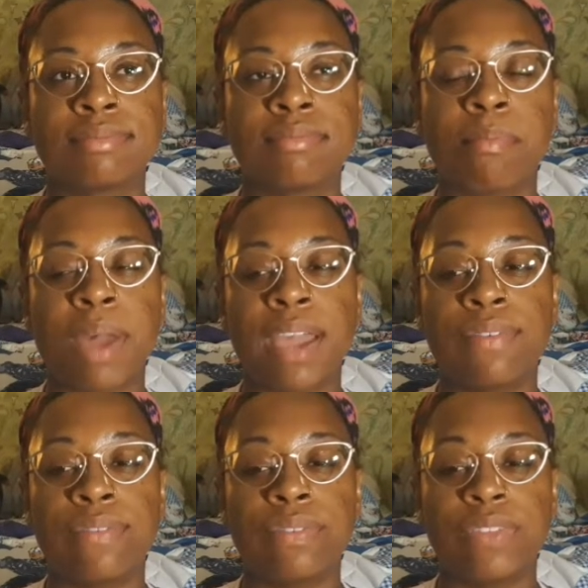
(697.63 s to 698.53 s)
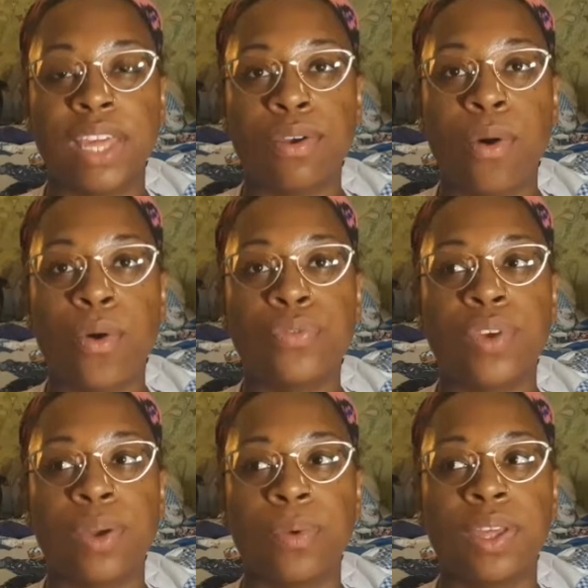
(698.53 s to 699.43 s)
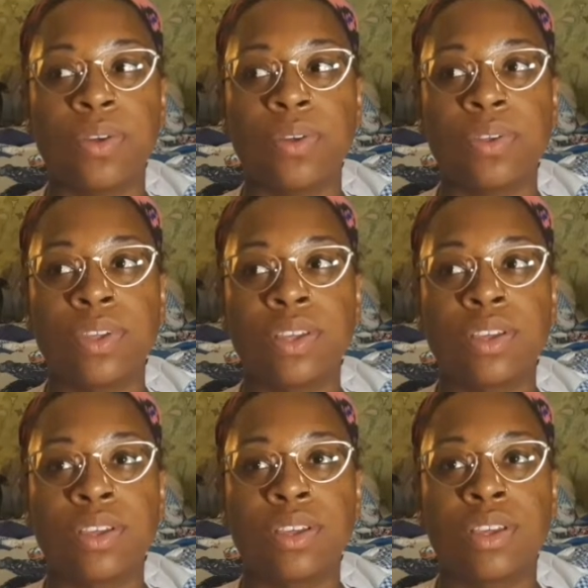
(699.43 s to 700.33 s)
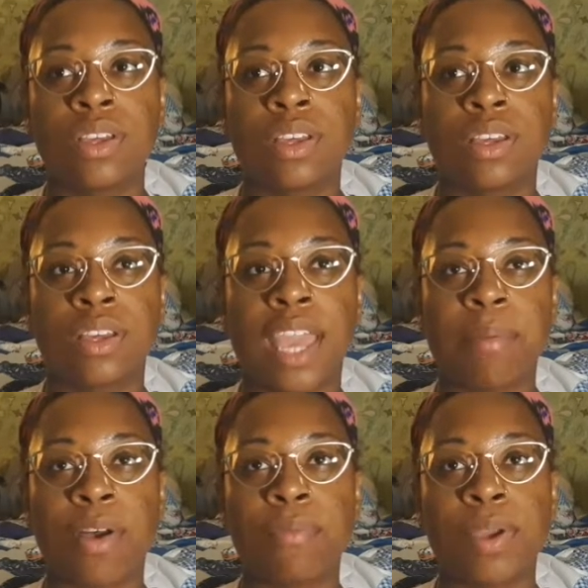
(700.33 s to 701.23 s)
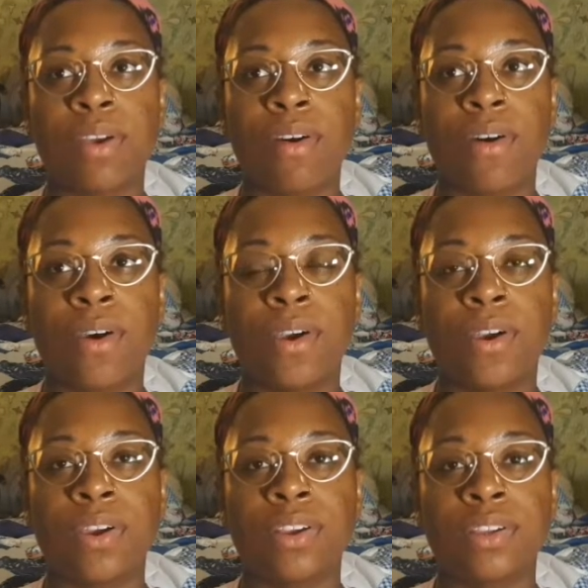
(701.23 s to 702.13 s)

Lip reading: my like whole front wheel came off my car.